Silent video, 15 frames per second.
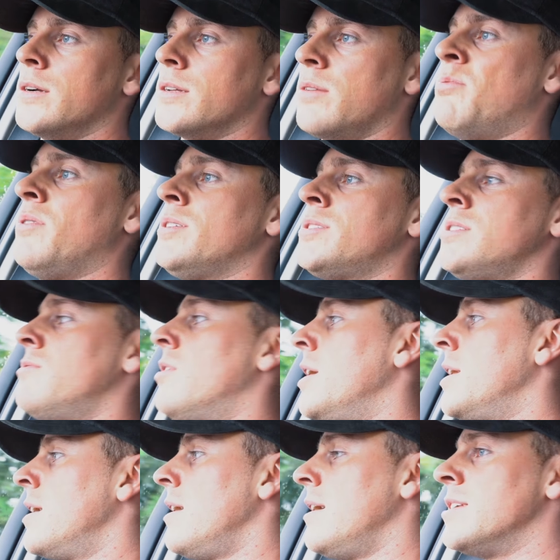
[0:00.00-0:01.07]
the person you
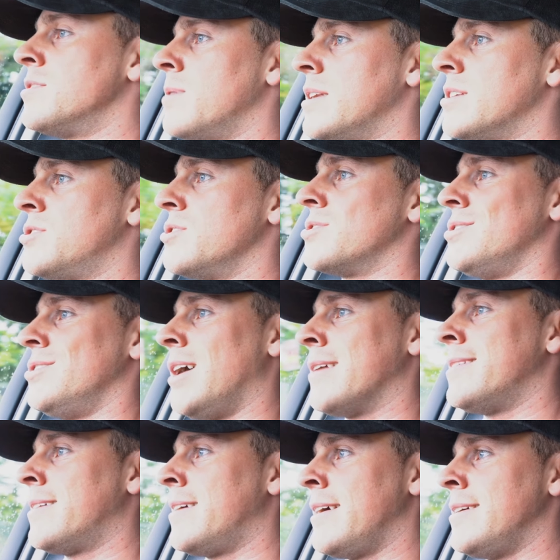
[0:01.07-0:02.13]
idolize when it's just
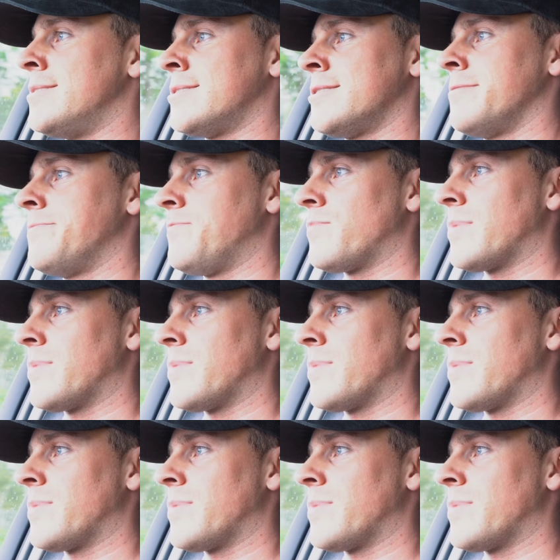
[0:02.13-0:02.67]
not the case.